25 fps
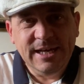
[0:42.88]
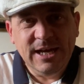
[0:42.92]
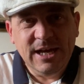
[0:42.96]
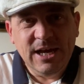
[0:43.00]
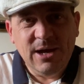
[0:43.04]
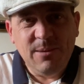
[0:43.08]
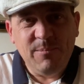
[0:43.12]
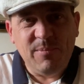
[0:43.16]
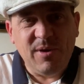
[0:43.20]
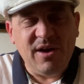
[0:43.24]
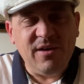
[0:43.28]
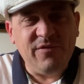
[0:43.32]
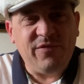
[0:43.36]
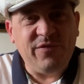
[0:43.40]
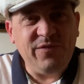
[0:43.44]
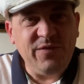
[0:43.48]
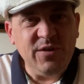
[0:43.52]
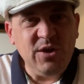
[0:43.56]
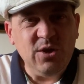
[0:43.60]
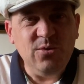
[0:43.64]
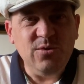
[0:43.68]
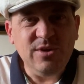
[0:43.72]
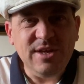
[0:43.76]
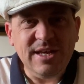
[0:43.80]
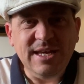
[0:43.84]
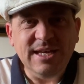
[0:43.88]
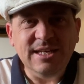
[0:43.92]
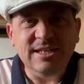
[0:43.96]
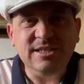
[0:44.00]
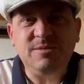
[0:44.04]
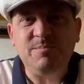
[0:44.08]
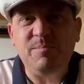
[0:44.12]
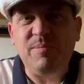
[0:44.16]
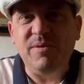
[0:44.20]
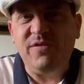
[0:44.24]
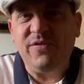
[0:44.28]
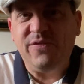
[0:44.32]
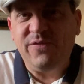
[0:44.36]
But a few years
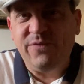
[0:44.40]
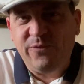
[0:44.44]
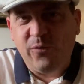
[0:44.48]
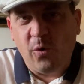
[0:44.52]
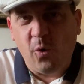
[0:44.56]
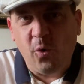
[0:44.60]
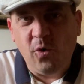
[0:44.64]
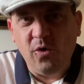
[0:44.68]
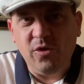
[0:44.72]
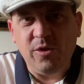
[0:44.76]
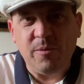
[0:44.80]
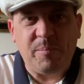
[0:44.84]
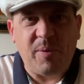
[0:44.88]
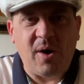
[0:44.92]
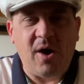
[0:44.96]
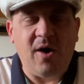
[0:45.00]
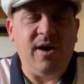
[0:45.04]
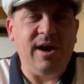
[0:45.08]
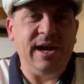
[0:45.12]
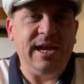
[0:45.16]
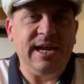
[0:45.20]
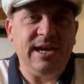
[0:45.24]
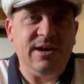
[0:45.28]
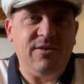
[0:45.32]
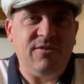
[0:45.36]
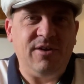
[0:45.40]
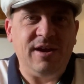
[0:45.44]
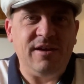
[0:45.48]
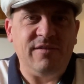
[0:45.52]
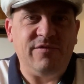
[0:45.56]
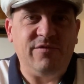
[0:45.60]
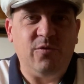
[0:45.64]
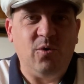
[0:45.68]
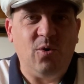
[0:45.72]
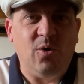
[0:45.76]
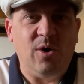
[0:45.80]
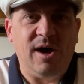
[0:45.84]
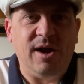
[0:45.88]
before the Pioneer
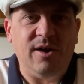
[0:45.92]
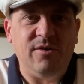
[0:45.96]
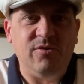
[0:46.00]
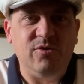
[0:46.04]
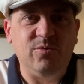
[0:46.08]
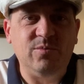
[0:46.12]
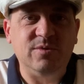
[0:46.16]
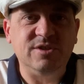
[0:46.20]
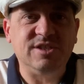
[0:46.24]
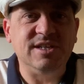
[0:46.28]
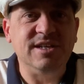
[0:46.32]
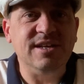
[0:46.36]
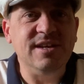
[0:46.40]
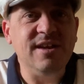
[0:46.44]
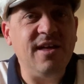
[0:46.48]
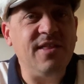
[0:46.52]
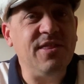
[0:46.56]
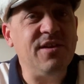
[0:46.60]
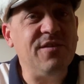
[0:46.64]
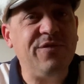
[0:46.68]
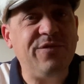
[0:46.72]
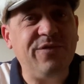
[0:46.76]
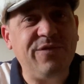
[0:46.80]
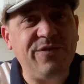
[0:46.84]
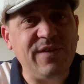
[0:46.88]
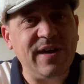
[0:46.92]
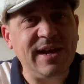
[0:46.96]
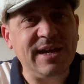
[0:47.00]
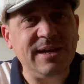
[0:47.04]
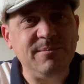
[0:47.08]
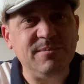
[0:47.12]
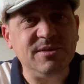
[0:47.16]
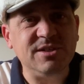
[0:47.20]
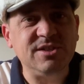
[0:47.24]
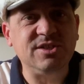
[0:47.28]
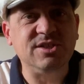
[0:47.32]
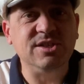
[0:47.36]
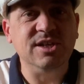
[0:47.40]
A400 was another
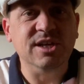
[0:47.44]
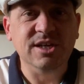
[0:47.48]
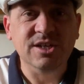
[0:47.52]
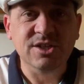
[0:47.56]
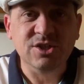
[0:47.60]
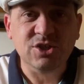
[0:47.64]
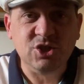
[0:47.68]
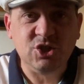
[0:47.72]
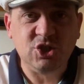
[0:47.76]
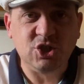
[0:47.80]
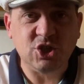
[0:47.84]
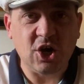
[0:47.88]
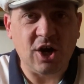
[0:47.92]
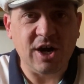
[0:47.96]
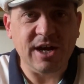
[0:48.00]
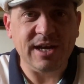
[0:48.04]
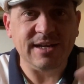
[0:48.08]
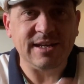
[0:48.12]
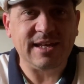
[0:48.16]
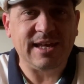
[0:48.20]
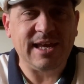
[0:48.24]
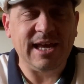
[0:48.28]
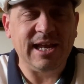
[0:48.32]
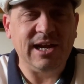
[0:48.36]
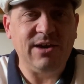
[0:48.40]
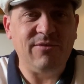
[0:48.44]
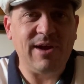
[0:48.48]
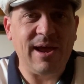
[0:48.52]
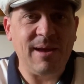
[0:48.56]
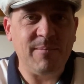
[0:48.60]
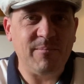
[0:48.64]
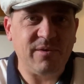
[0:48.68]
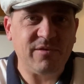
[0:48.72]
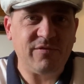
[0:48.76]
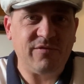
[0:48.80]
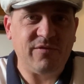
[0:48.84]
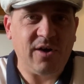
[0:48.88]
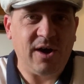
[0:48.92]
famous giant killer
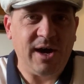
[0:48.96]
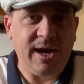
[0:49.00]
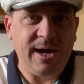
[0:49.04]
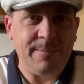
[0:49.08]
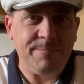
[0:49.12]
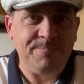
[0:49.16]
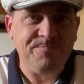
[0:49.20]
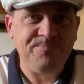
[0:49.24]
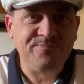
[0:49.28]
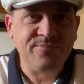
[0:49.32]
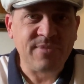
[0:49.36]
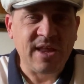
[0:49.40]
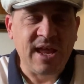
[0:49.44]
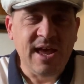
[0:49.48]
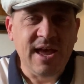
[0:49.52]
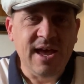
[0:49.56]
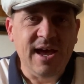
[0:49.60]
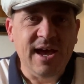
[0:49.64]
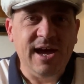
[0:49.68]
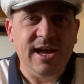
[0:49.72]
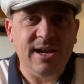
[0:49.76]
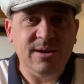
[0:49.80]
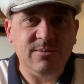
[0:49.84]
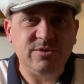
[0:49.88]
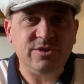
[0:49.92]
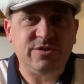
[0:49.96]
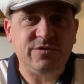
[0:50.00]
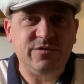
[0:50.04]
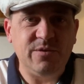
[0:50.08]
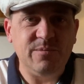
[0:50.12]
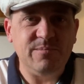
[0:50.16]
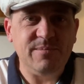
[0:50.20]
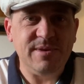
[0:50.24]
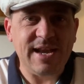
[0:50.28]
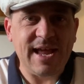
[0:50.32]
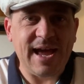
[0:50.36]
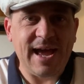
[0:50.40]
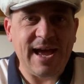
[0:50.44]
amplifier. And it was
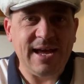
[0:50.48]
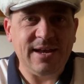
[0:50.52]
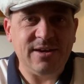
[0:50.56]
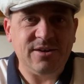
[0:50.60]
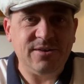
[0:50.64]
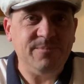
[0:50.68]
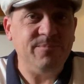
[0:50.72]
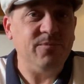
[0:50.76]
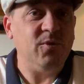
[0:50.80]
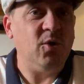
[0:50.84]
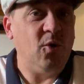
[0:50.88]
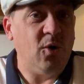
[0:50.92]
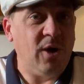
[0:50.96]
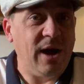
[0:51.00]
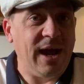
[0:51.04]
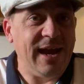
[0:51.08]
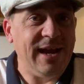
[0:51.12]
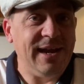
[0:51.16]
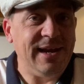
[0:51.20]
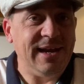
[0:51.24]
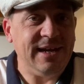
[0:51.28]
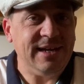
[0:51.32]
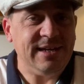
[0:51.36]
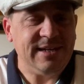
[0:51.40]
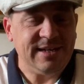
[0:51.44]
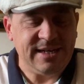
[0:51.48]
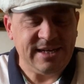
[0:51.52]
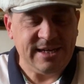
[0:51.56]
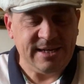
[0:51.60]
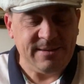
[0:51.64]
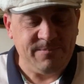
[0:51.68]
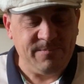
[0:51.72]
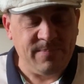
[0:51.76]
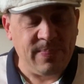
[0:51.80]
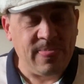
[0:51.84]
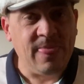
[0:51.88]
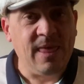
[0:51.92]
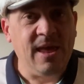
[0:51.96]
from NAD or NAD.
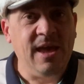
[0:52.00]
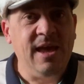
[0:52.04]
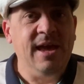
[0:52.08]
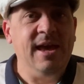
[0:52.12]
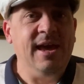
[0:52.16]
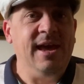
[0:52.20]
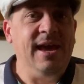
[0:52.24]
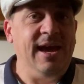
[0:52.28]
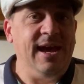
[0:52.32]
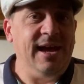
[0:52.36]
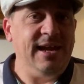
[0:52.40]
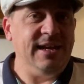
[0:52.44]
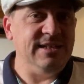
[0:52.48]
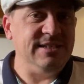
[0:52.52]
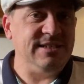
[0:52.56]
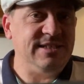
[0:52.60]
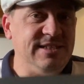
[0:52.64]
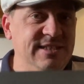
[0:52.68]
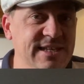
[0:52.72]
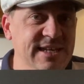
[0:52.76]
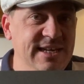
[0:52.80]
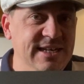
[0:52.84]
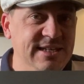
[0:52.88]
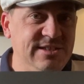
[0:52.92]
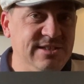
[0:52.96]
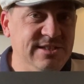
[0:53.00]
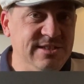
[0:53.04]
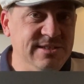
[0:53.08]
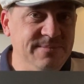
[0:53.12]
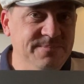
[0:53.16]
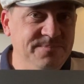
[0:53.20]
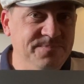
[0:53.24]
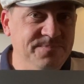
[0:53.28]
And it's this.